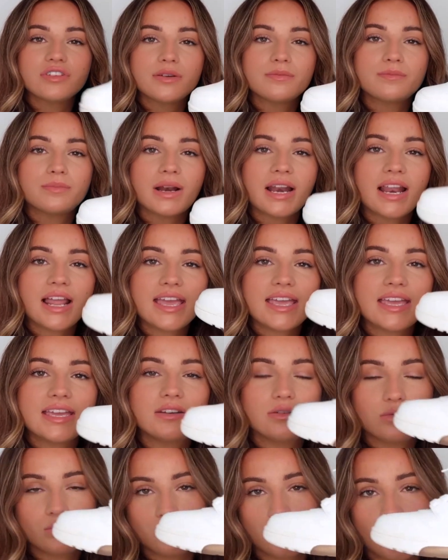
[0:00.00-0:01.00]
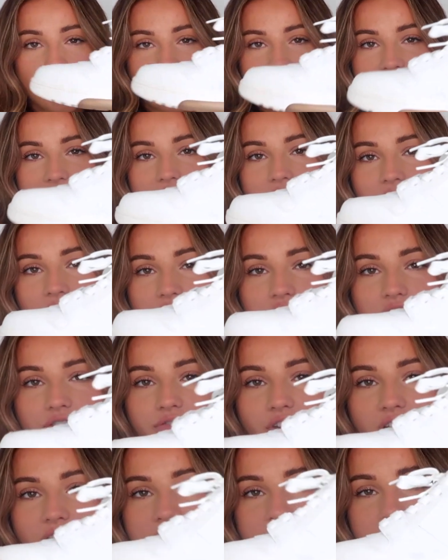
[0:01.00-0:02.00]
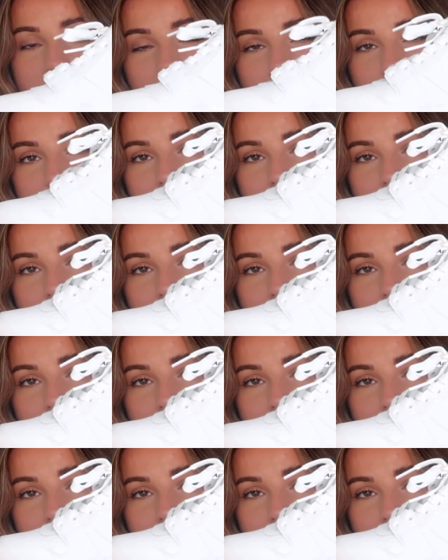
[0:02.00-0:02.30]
a plain white kind of like